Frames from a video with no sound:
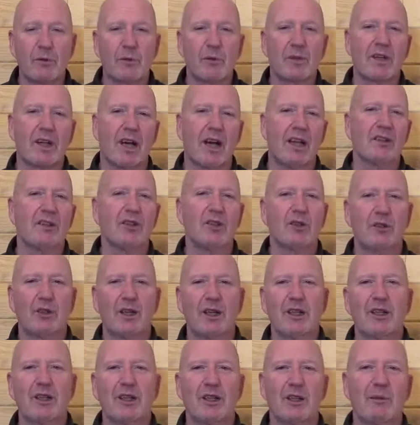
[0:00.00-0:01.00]
with
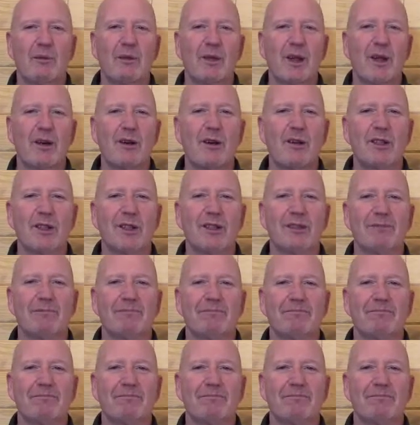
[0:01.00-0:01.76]
concentration and with energy.